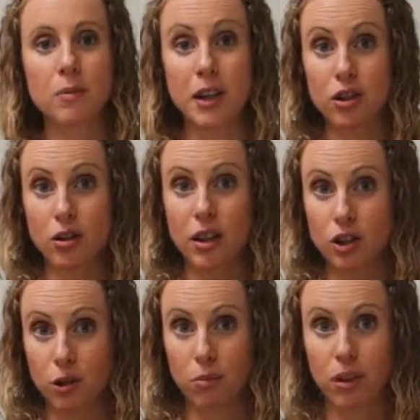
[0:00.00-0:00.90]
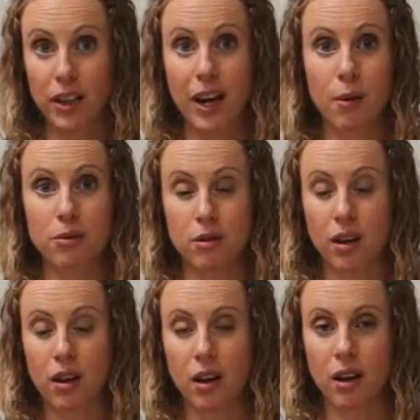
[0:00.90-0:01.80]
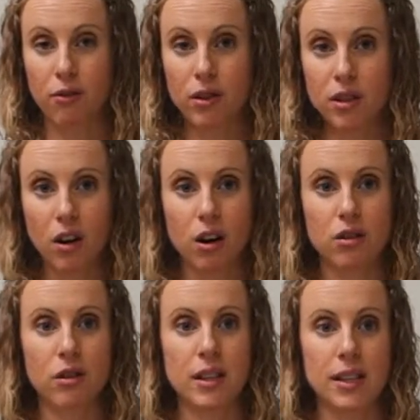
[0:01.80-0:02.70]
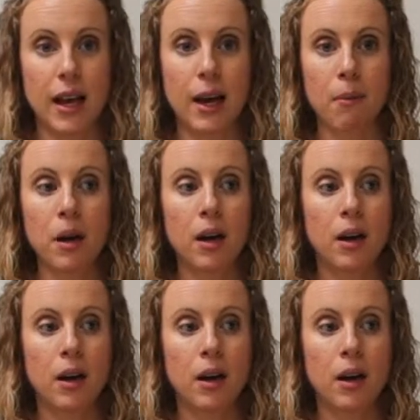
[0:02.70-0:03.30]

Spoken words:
Make sure they jumble it up so that not everyone's cards are the same.